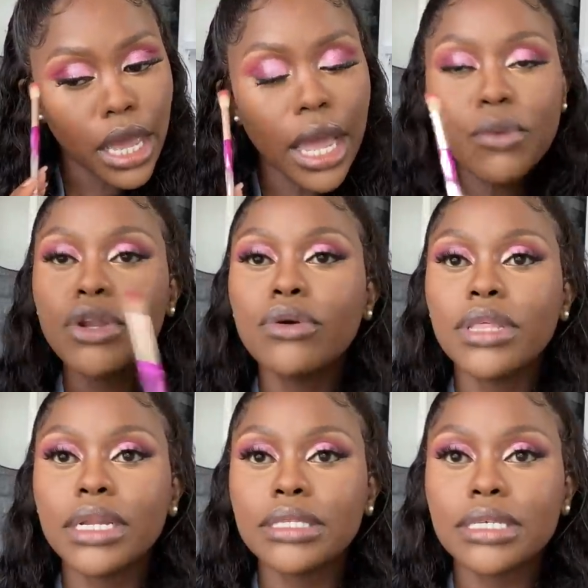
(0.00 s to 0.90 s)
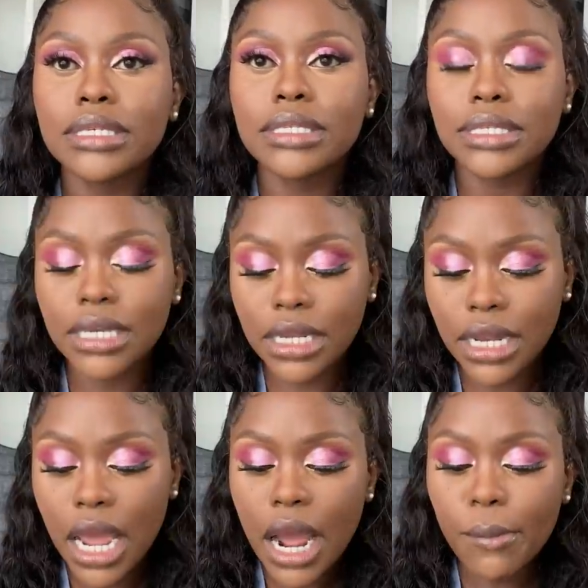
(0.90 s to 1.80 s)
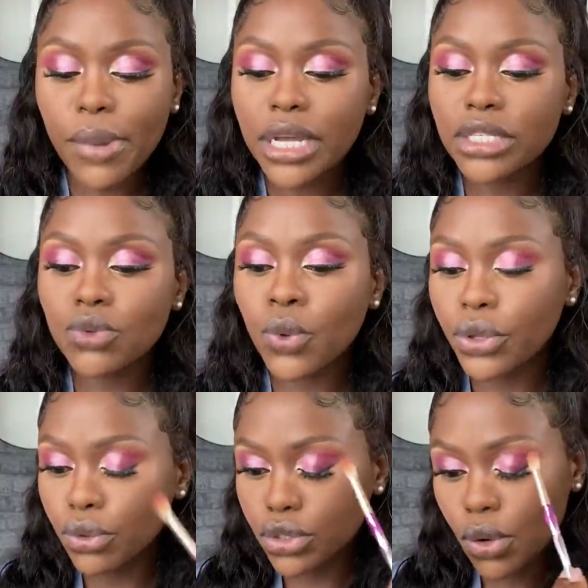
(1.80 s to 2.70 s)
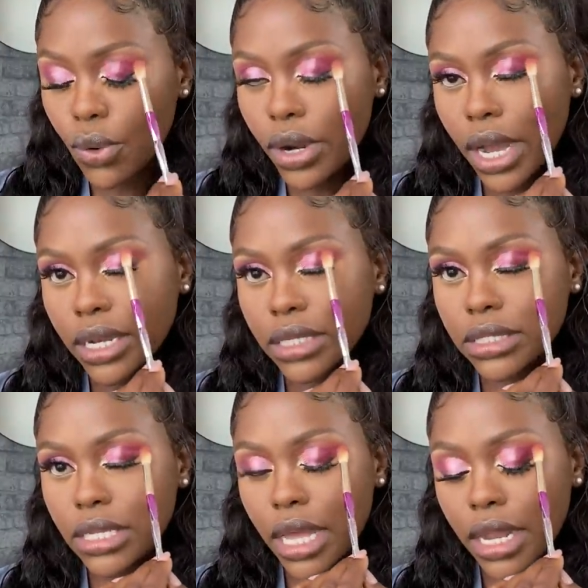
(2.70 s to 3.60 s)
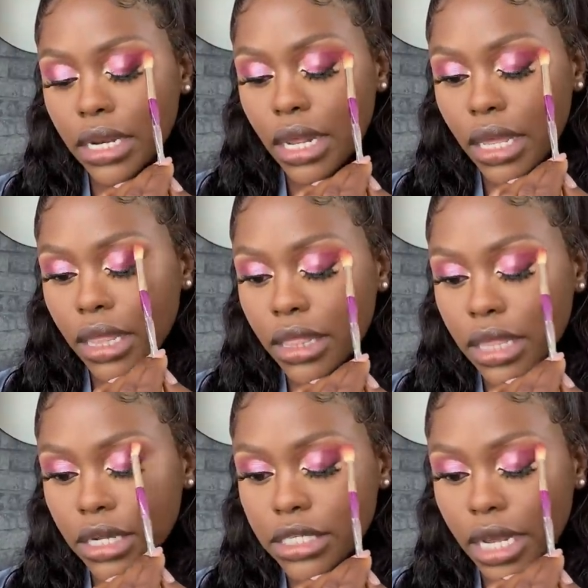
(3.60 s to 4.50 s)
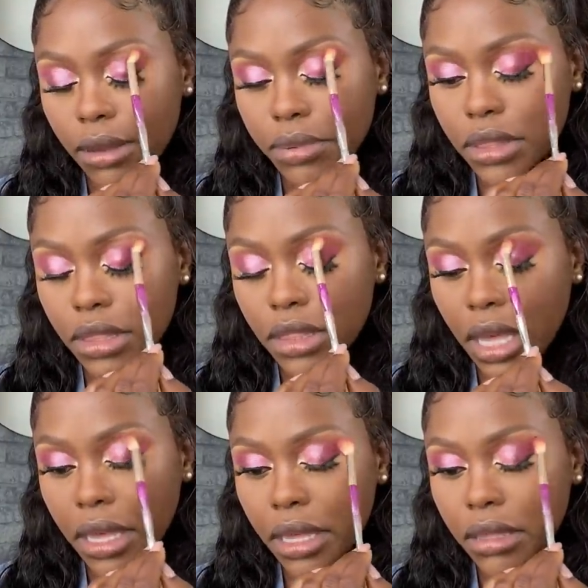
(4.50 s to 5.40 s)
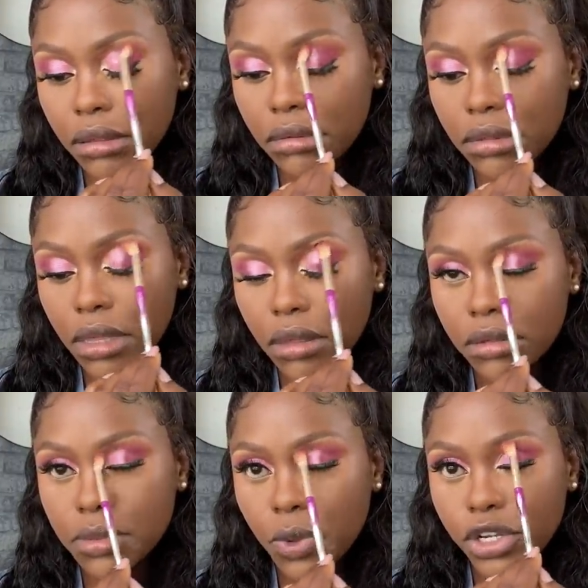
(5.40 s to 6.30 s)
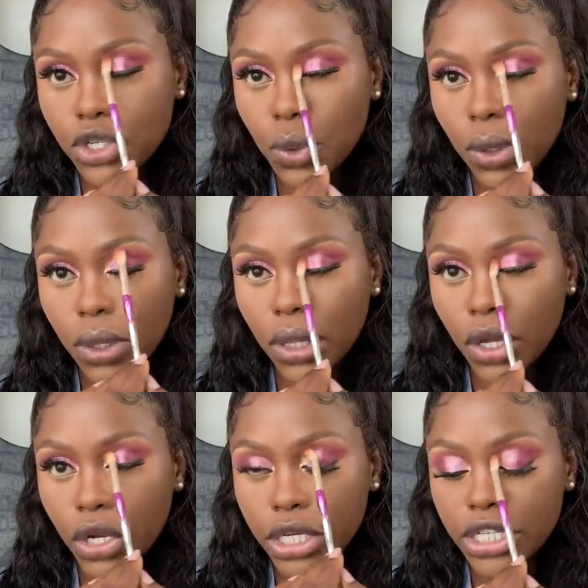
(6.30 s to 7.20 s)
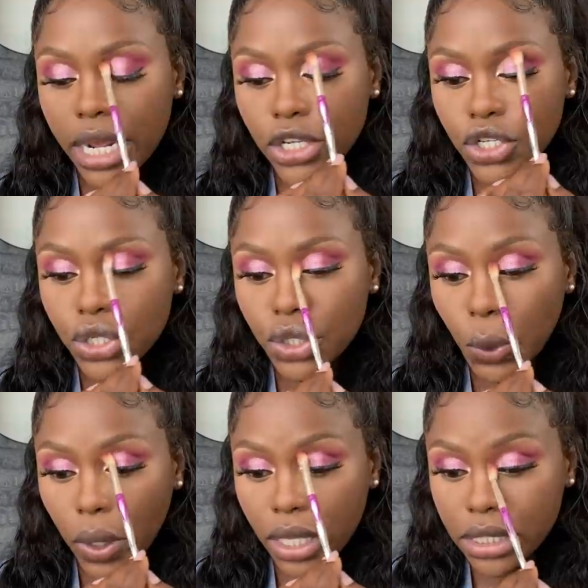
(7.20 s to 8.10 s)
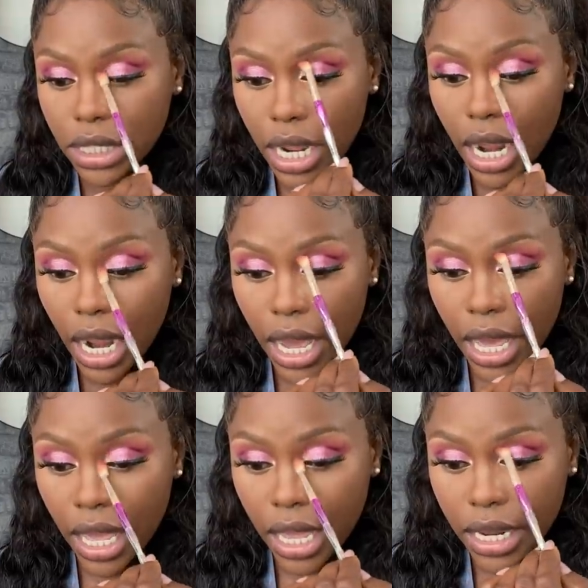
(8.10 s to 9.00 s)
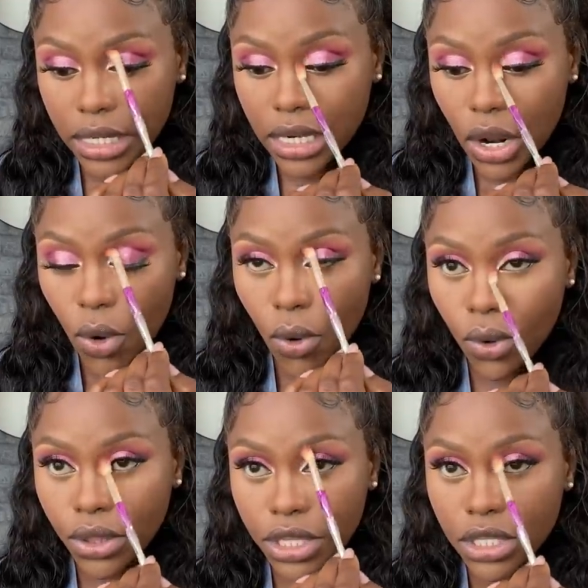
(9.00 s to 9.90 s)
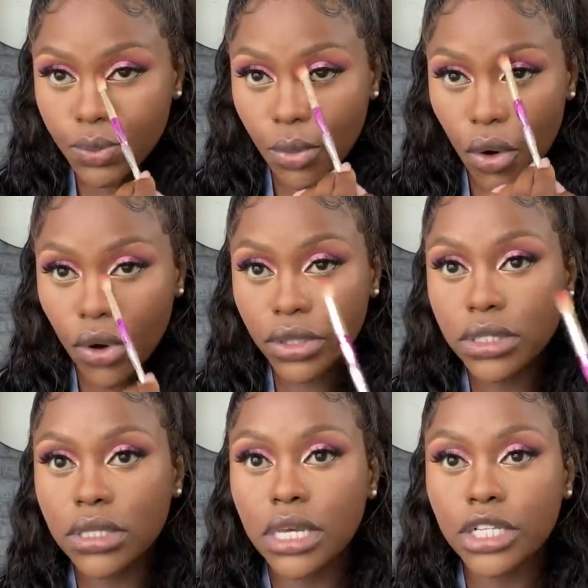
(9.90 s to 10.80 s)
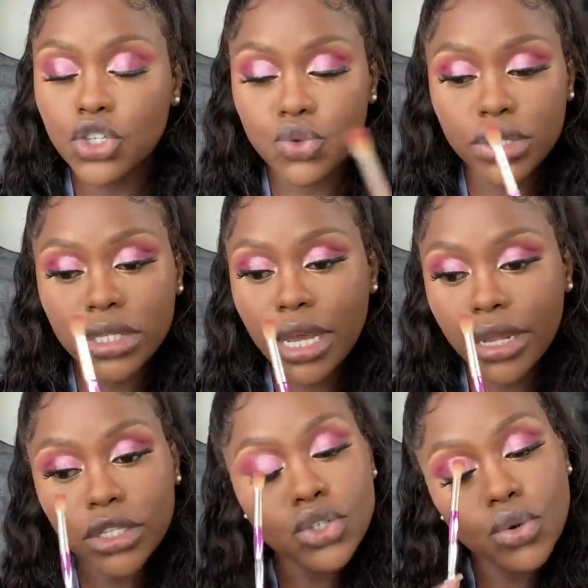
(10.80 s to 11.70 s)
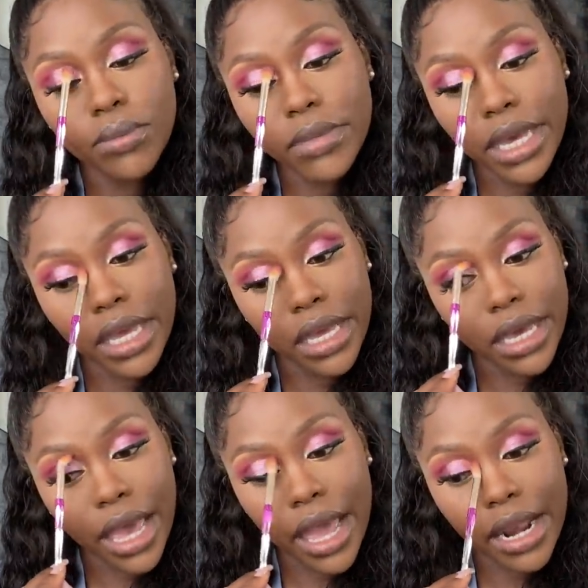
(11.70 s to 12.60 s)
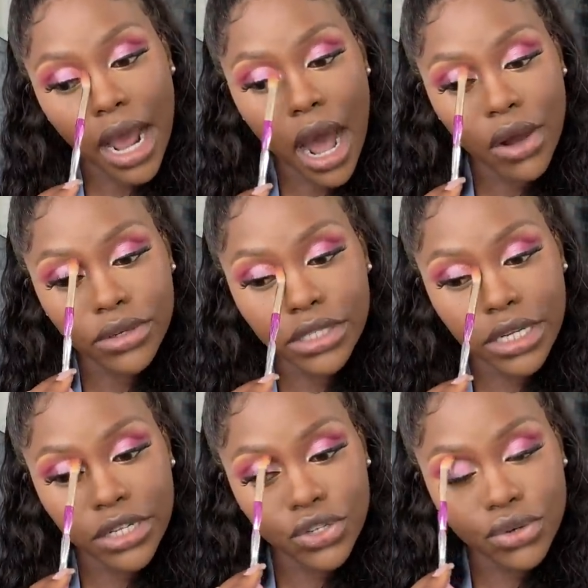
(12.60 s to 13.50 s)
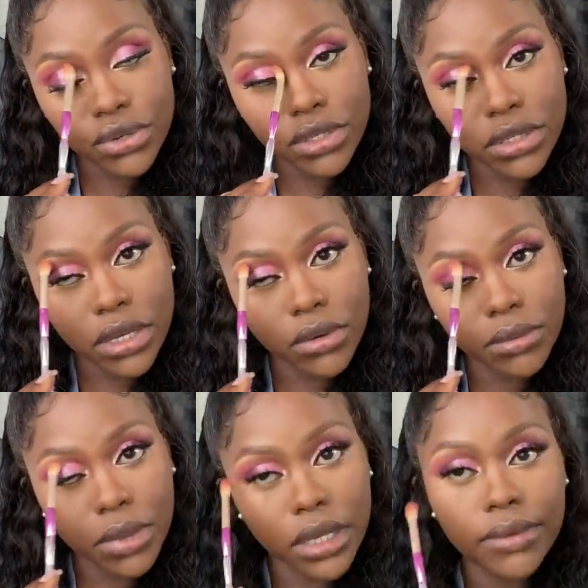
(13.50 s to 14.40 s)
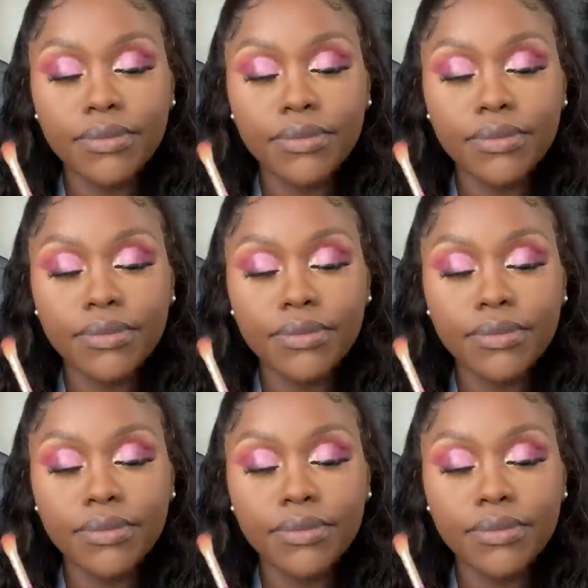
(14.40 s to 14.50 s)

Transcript: and we know that it's a sin but when you don't understand the depth the the spiritual connotation to it and all these bonds that you stand to make and how dangerous they will be